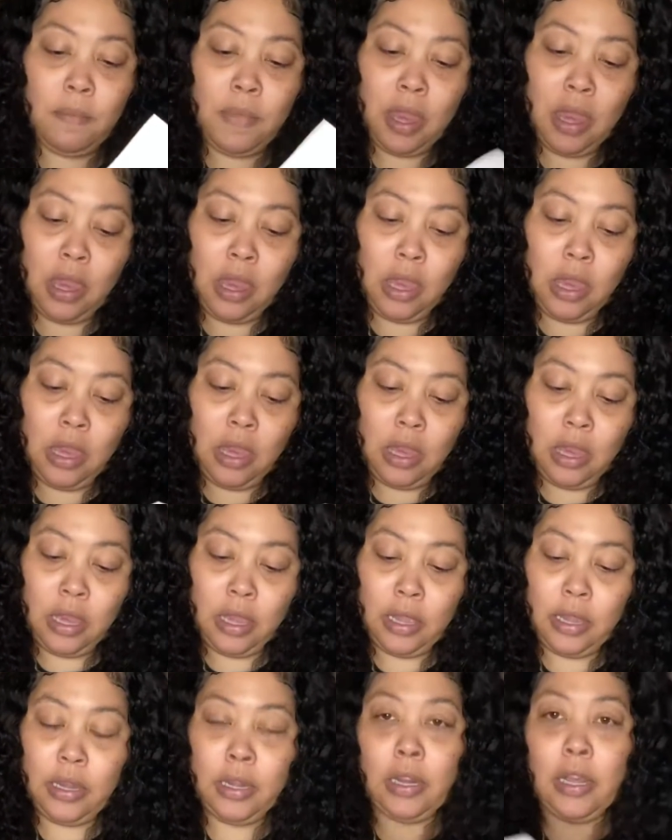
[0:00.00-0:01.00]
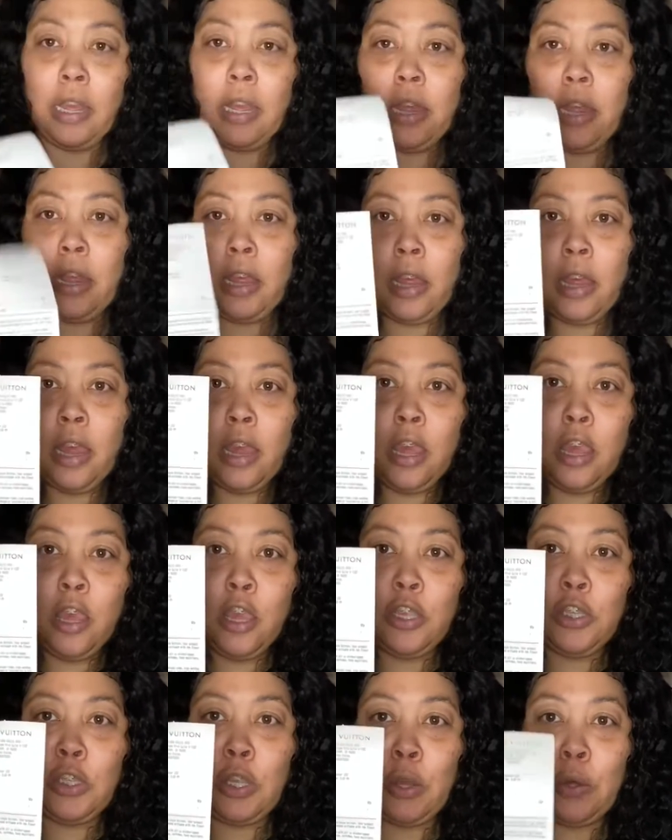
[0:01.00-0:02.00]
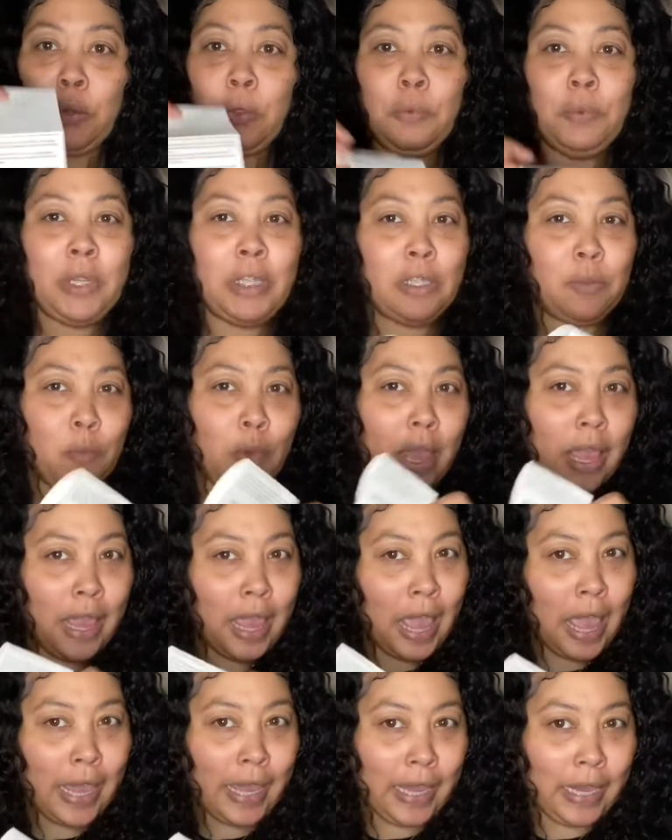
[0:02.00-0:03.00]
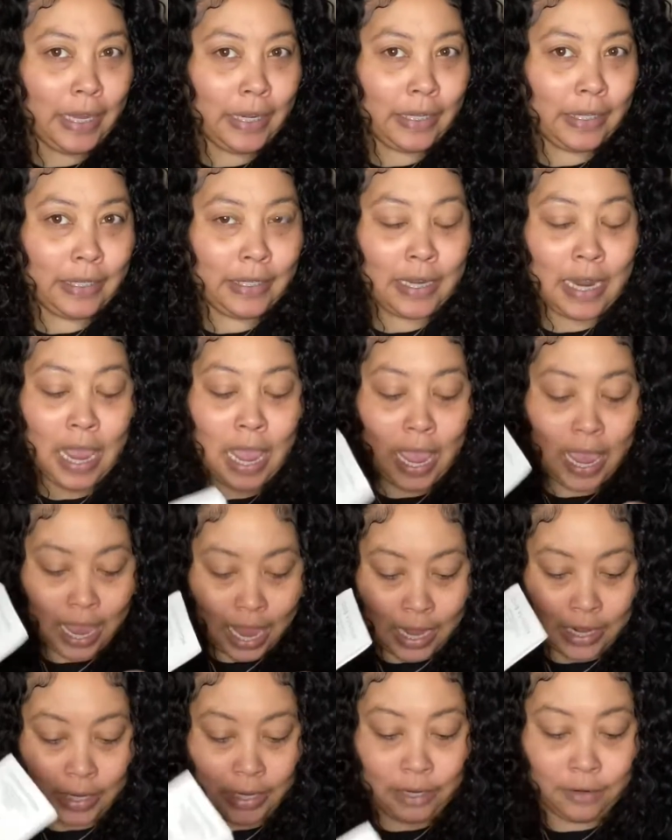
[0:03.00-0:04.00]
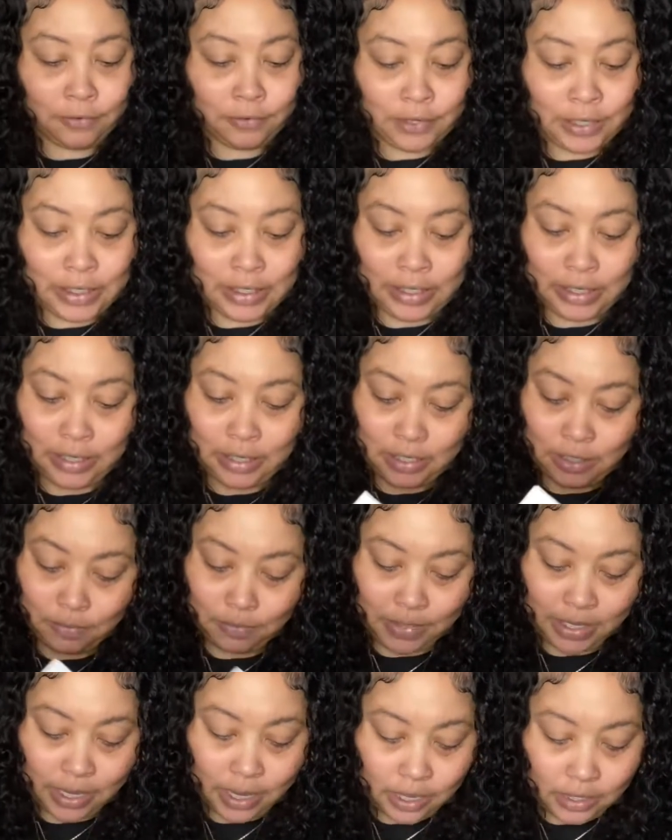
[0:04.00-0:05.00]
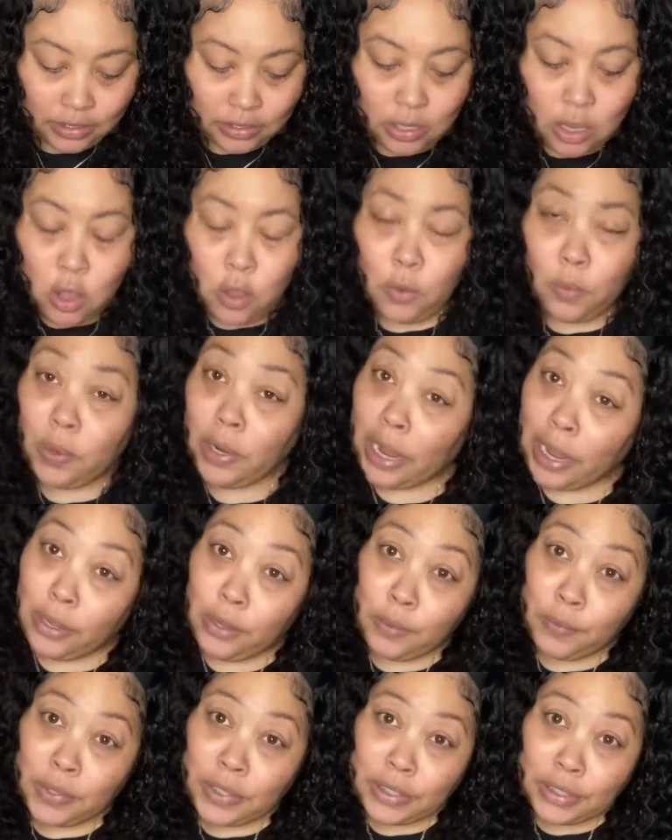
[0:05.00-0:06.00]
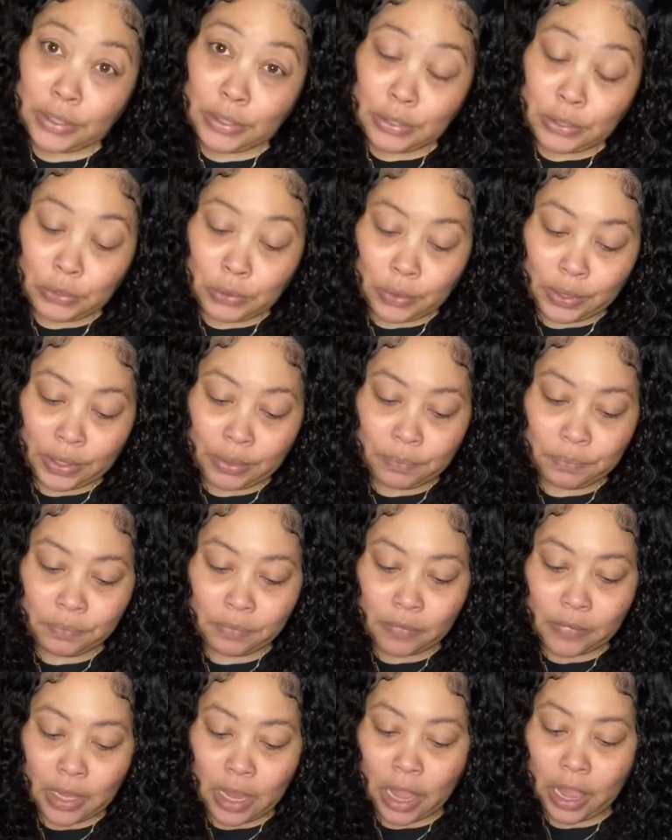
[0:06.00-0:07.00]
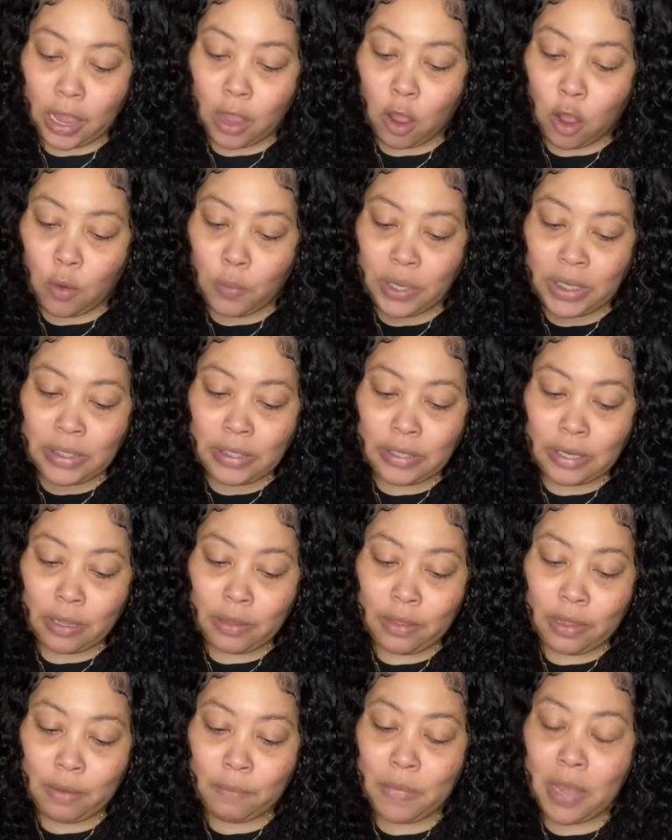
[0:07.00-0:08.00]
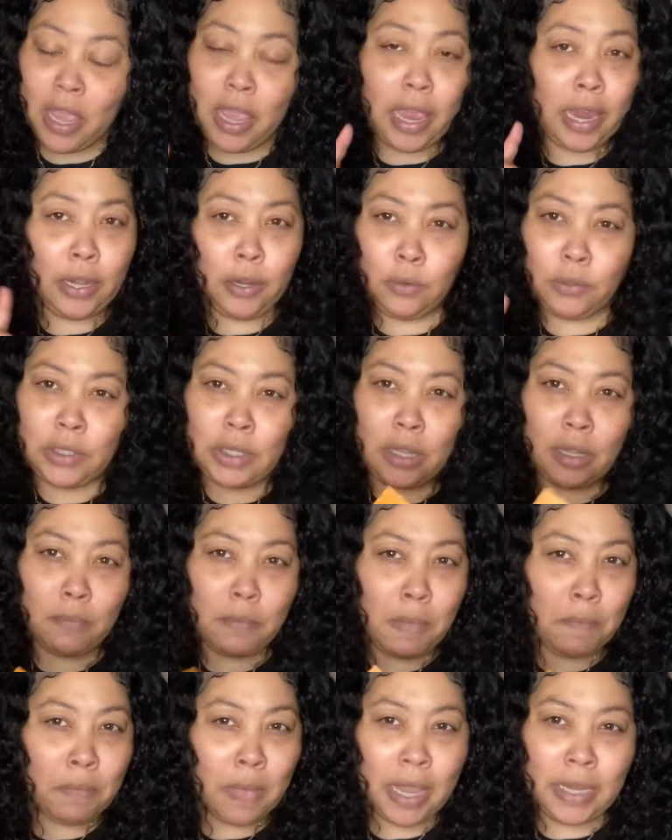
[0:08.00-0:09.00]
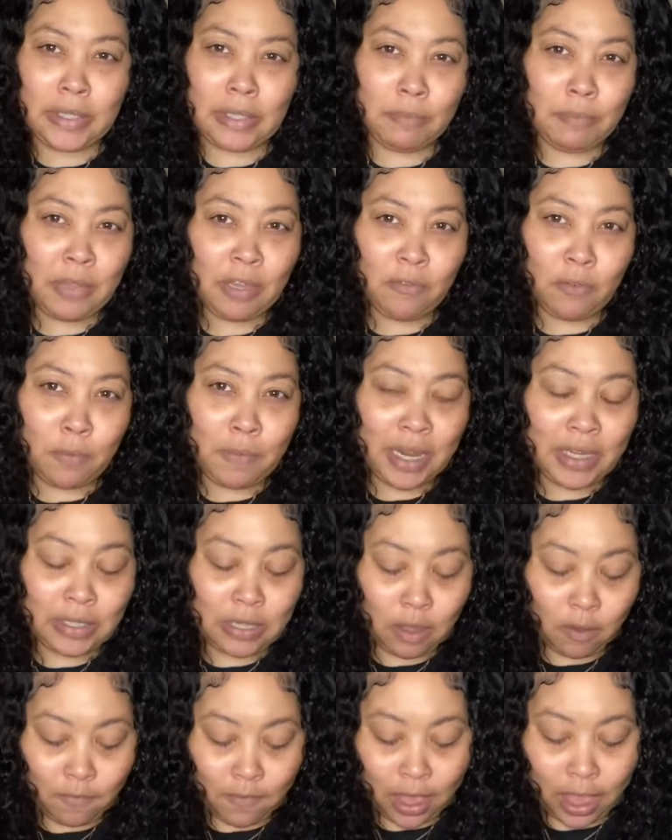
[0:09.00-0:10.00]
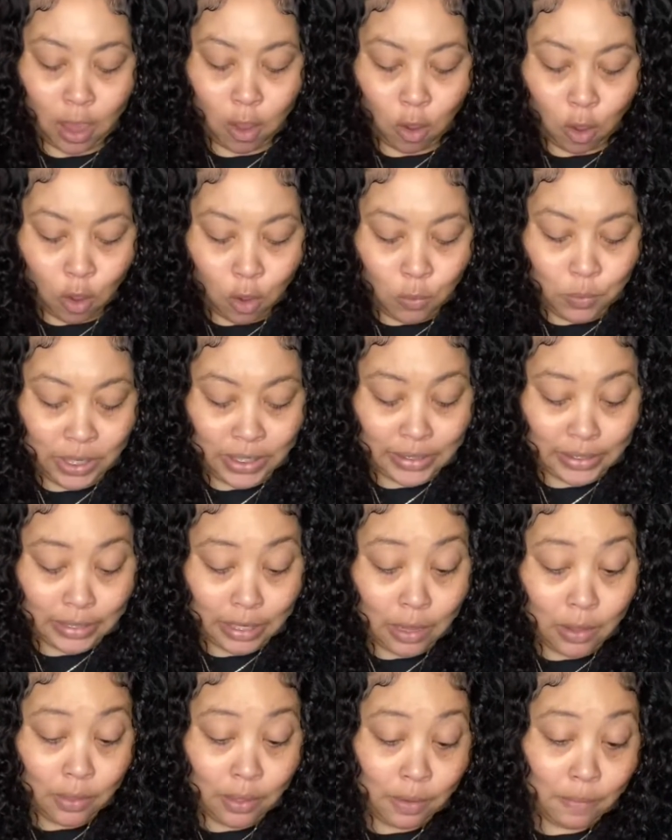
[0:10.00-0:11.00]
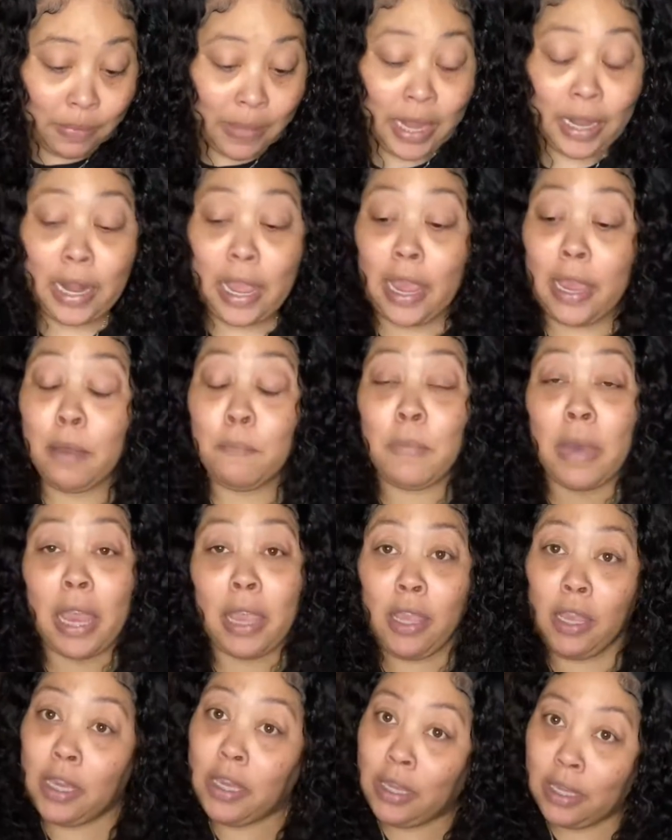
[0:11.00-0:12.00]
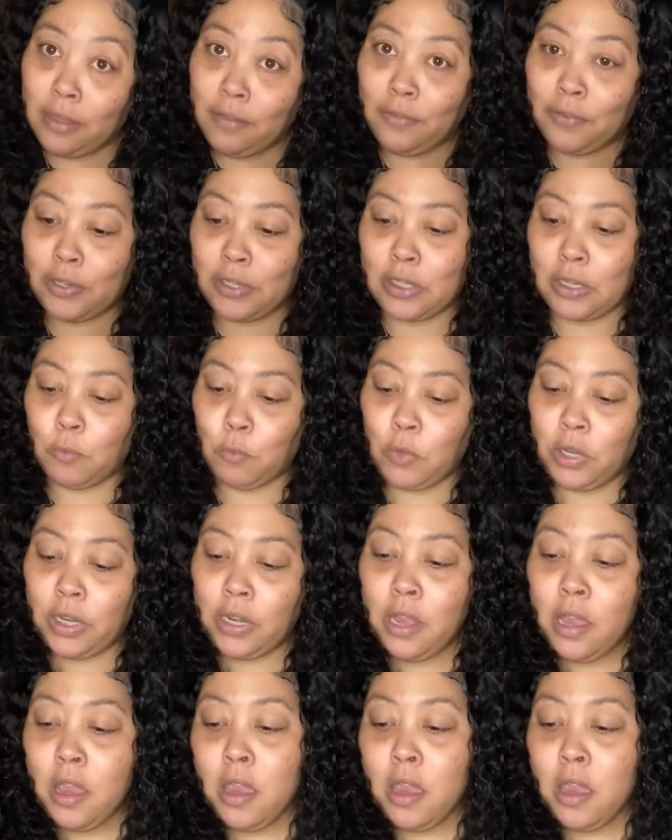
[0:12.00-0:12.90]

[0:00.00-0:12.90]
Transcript: And so the reason why I had a gift receipt is because when I go into the store, I always tell them, I don't tell them I'm buying something for myself. I always tell them that I am buying a gift for someone.